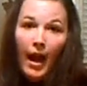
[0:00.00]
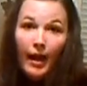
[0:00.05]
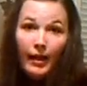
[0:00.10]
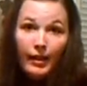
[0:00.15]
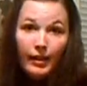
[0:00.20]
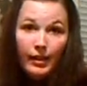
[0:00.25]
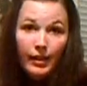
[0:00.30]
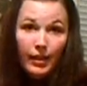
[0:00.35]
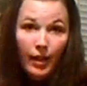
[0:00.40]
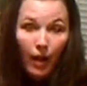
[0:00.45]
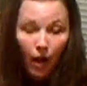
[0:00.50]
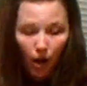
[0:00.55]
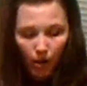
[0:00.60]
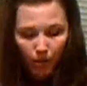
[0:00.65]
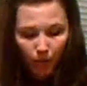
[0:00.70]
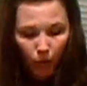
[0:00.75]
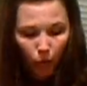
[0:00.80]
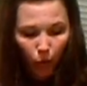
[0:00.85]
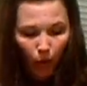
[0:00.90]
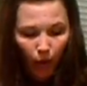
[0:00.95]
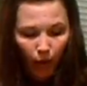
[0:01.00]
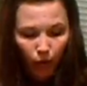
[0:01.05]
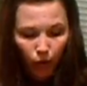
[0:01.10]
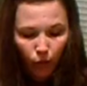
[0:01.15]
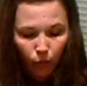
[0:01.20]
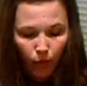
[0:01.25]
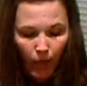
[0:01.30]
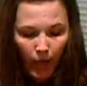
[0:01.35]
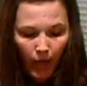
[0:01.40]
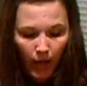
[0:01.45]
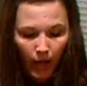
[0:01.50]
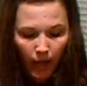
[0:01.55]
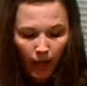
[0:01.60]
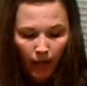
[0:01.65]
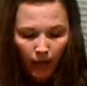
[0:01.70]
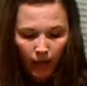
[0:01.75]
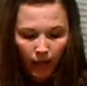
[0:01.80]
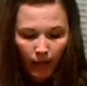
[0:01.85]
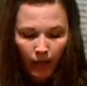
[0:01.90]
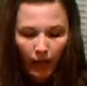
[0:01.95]
And then next, I'm going to
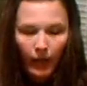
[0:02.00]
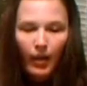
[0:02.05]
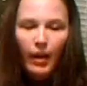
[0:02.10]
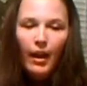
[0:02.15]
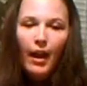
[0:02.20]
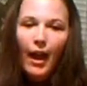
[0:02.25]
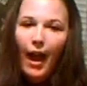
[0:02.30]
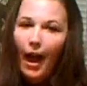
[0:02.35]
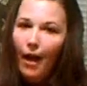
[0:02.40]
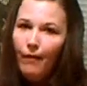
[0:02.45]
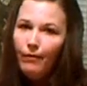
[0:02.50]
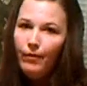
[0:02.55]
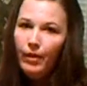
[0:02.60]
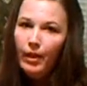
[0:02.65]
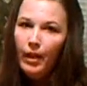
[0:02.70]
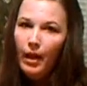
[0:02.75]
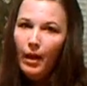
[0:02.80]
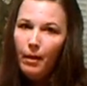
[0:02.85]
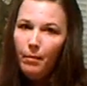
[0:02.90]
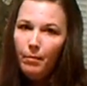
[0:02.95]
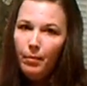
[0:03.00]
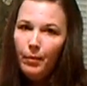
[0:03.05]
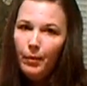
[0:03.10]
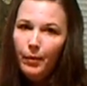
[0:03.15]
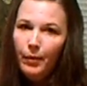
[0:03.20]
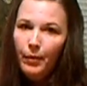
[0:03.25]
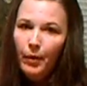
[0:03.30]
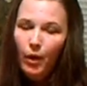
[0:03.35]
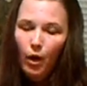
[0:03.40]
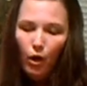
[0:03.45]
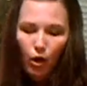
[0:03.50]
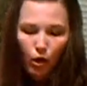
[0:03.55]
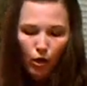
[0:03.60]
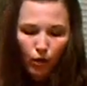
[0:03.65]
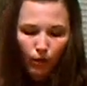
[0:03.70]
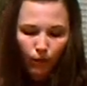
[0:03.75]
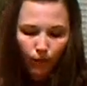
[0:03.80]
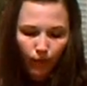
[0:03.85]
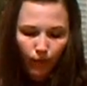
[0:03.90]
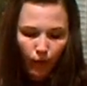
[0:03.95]
take half a cup
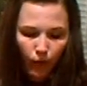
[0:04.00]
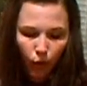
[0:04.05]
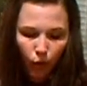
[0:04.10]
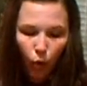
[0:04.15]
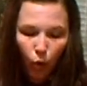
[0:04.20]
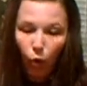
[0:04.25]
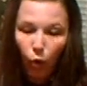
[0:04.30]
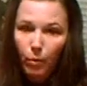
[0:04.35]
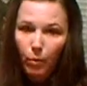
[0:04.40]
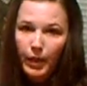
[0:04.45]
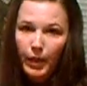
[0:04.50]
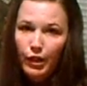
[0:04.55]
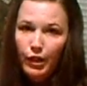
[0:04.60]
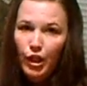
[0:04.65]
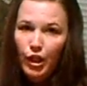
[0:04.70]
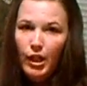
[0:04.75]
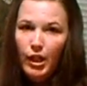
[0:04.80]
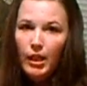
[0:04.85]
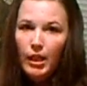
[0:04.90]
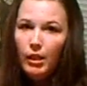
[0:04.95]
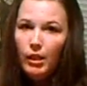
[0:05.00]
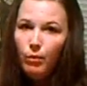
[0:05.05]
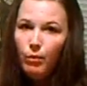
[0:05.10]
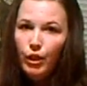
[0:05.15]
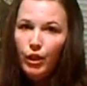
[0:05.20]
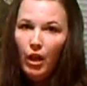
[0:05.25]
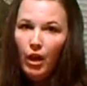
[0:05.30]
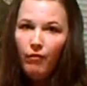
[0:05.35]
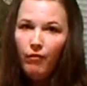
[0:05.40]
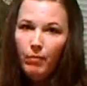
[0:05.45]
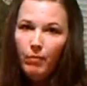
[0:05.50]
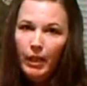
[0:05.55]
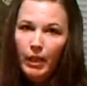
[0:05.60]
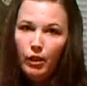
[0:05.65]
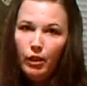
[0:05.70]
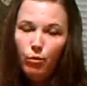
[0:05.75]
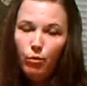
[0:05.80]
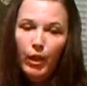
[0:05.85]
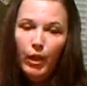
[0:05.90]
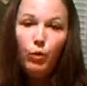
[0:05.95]
of Colby cheese, which
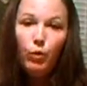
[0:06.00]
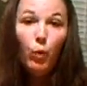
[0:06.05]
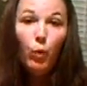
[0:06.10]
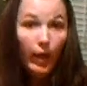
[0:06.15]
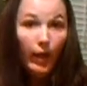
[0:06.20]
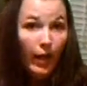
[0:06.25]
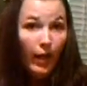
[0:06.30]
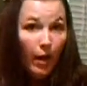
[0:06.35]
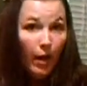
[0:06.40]
I've mixed